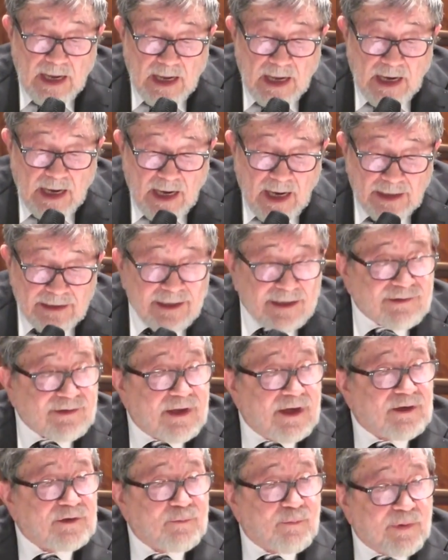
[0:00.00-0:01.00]
And let us
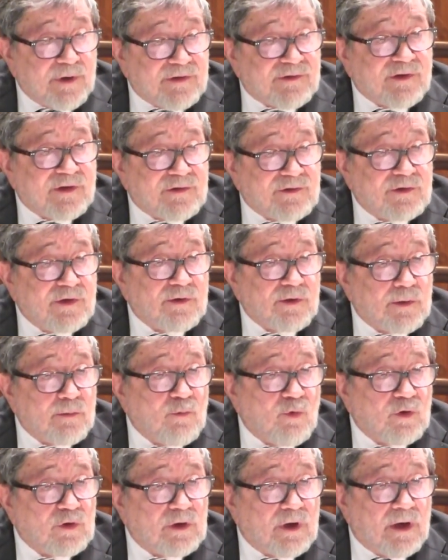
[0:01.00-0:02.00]
express
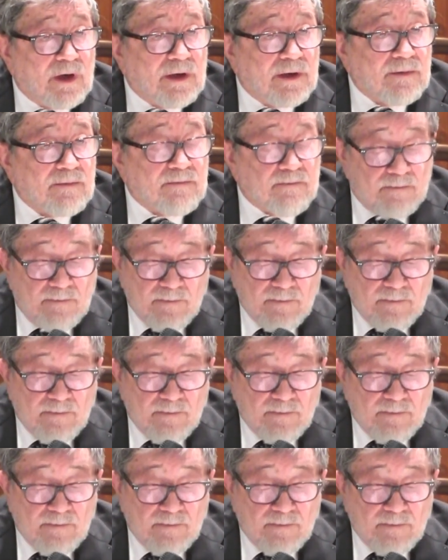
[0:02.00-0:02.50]
ceremonially